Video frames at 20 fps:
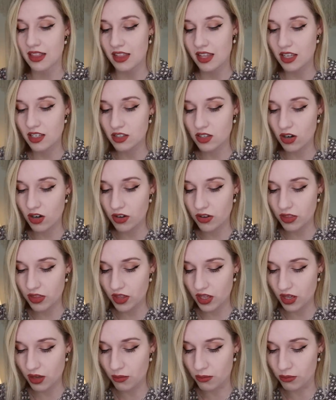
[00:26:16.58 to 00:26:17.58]
These are
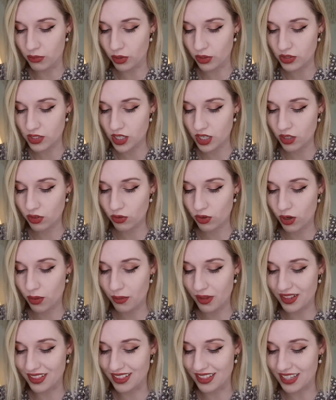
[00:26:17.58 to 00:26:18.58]
the
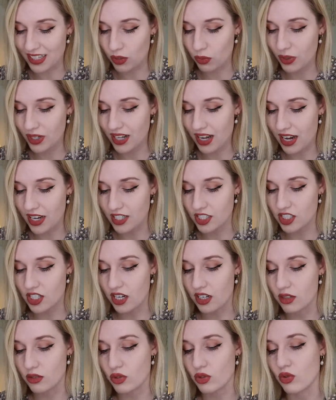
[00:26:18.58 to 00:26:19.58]
Multi-Chrome Liquid
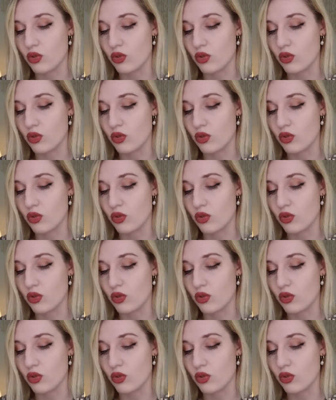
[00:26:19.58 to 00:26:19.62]
Eyeshadows.